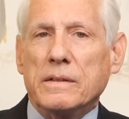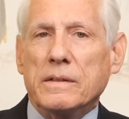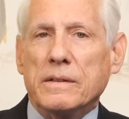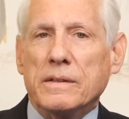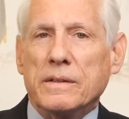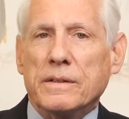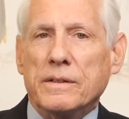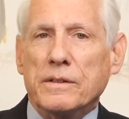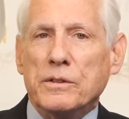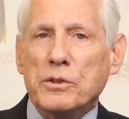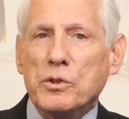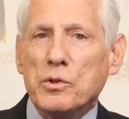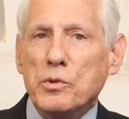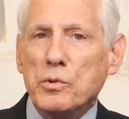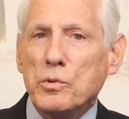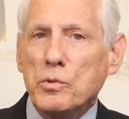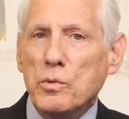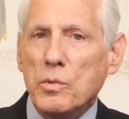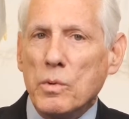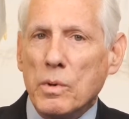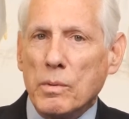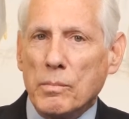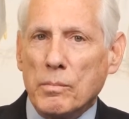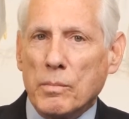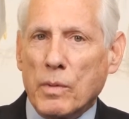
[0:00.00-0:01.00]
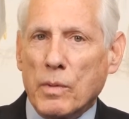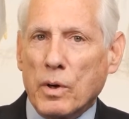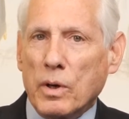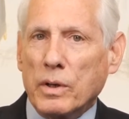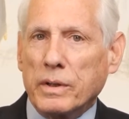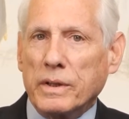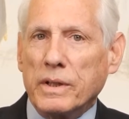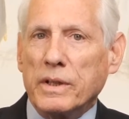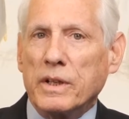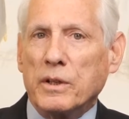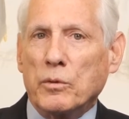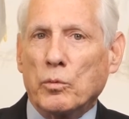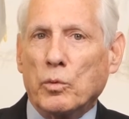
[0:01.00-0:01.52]
the new
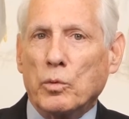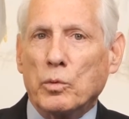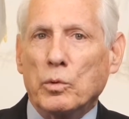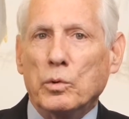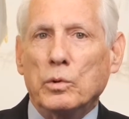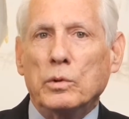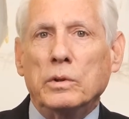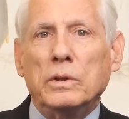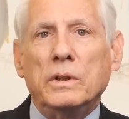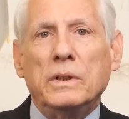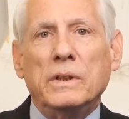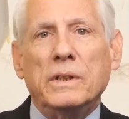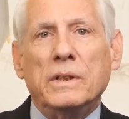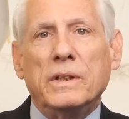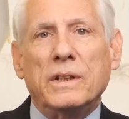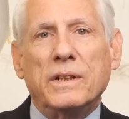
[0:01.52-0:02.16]
marketing rule